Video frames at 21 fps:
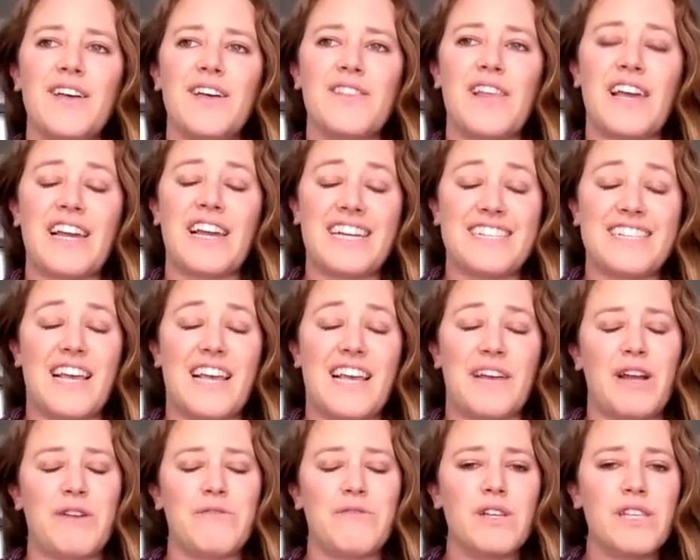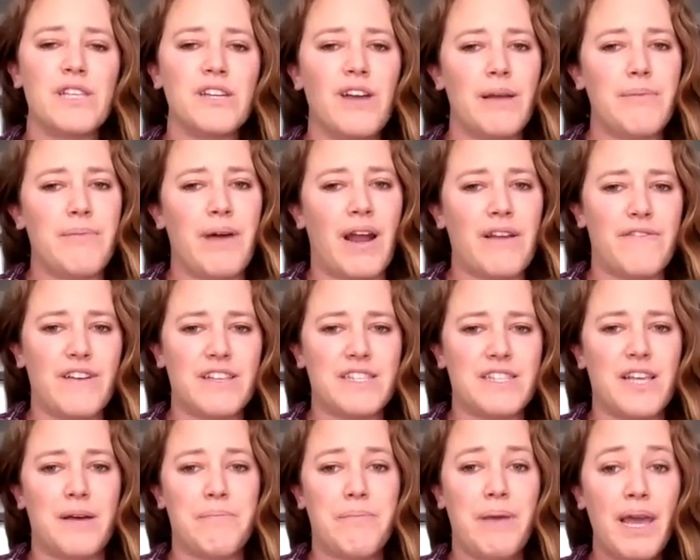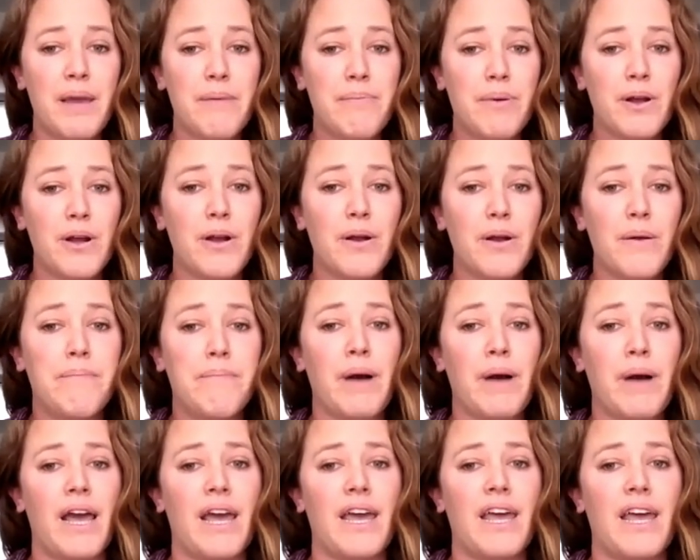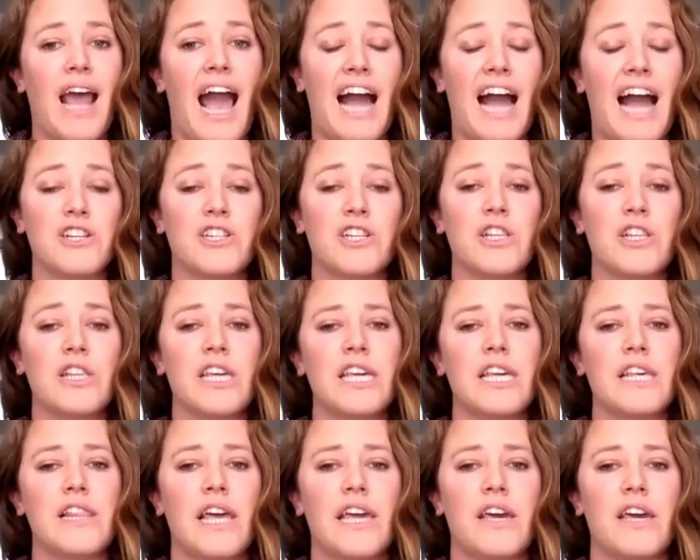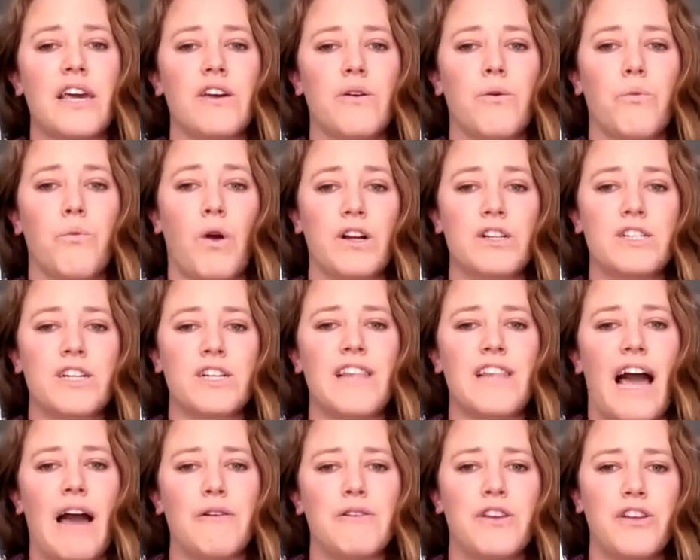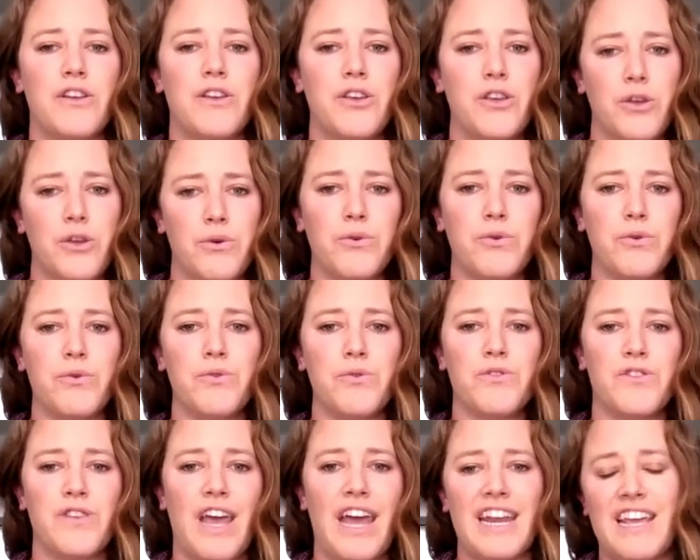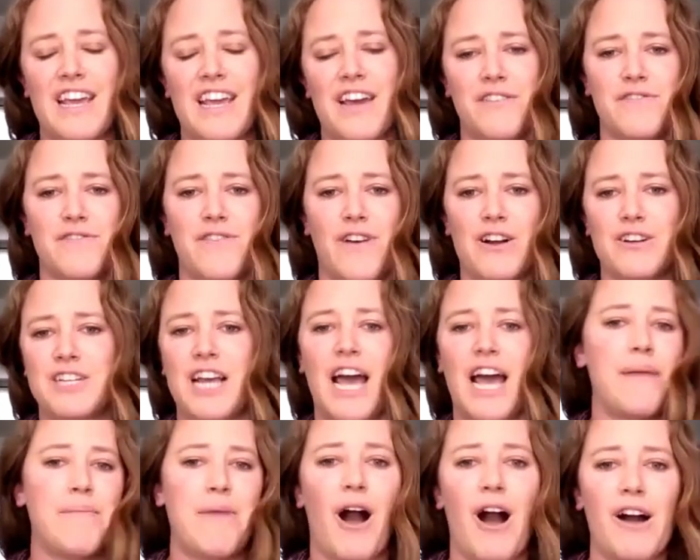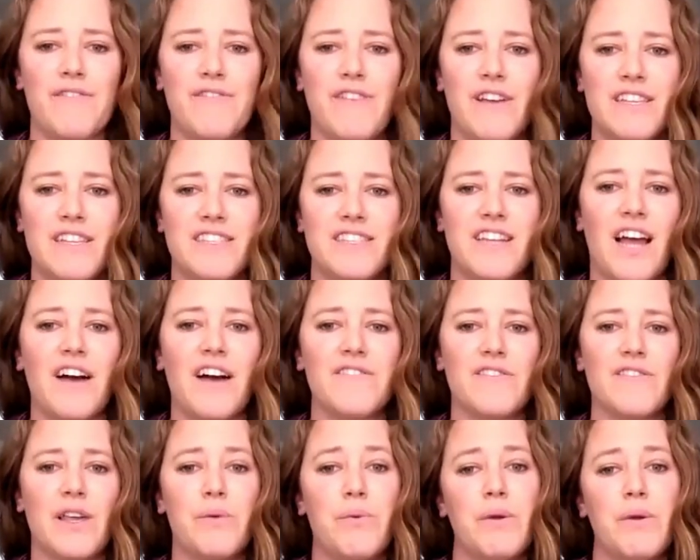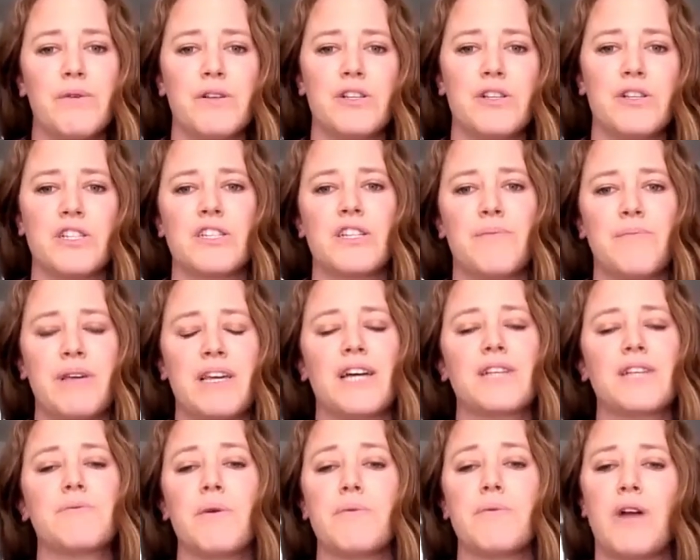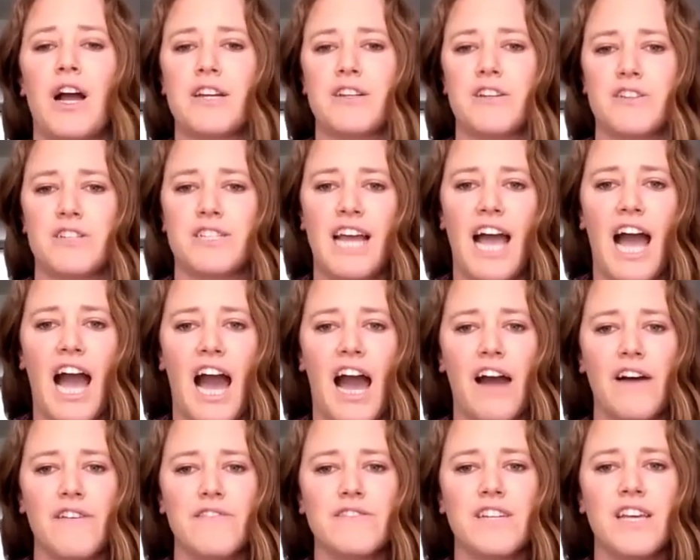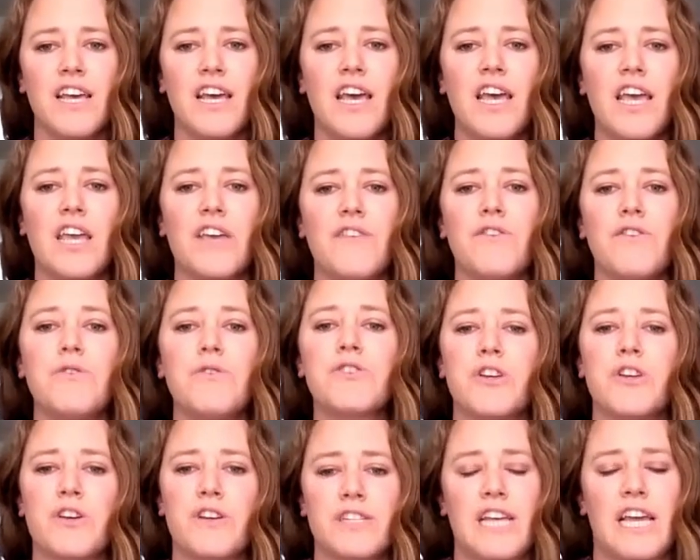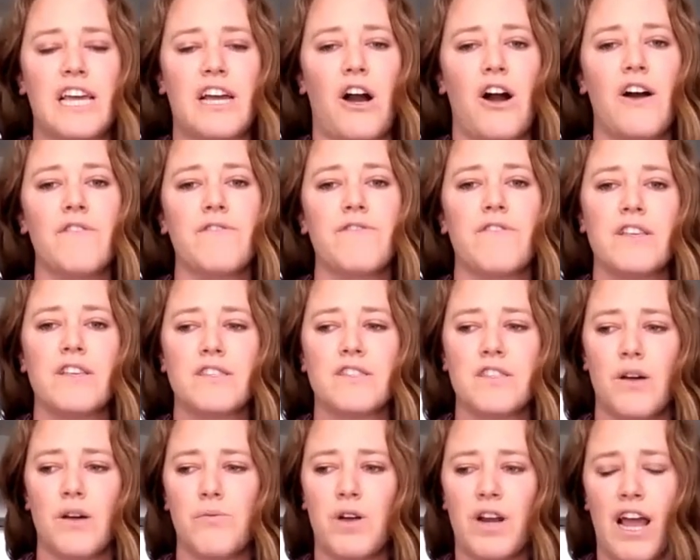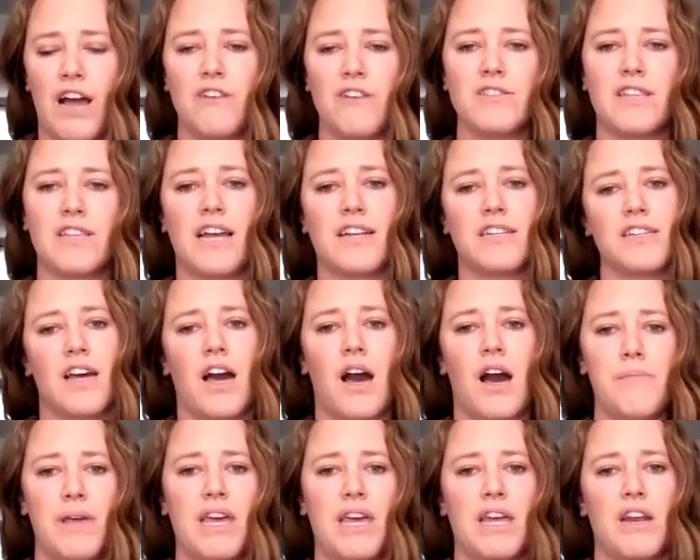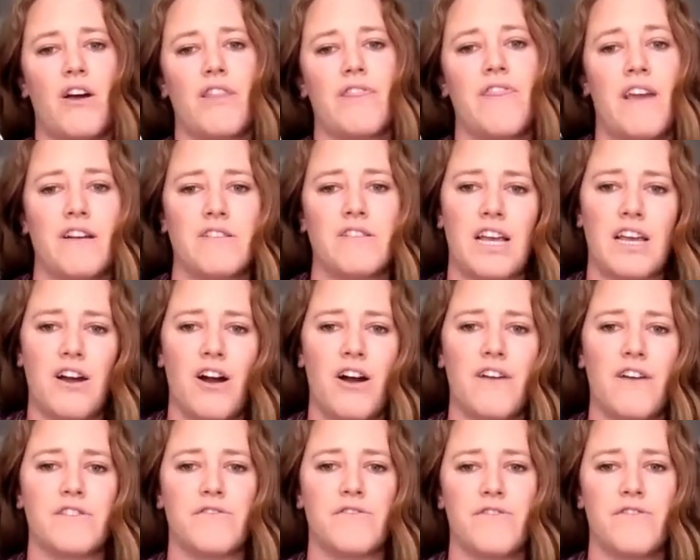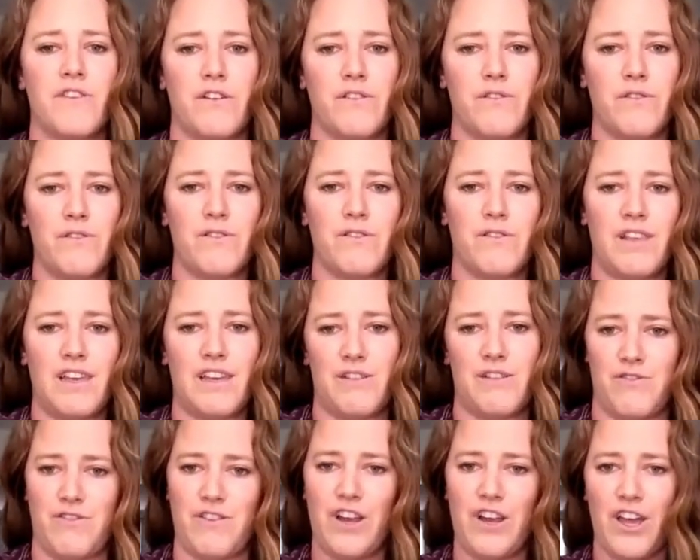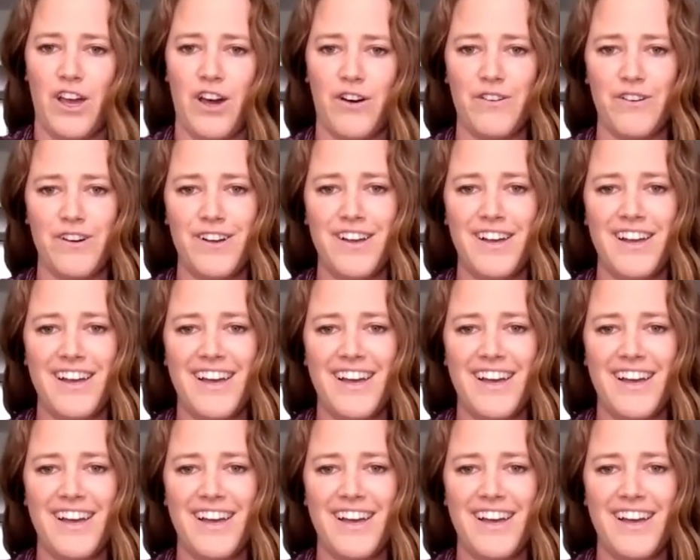like I said, we had really great benefits on paper, but actually like weren't allowed to use any of our time off and stuff. Like we would just, because we were understaffed, if you took a day off, someone else had to come in on their day off to fill in for you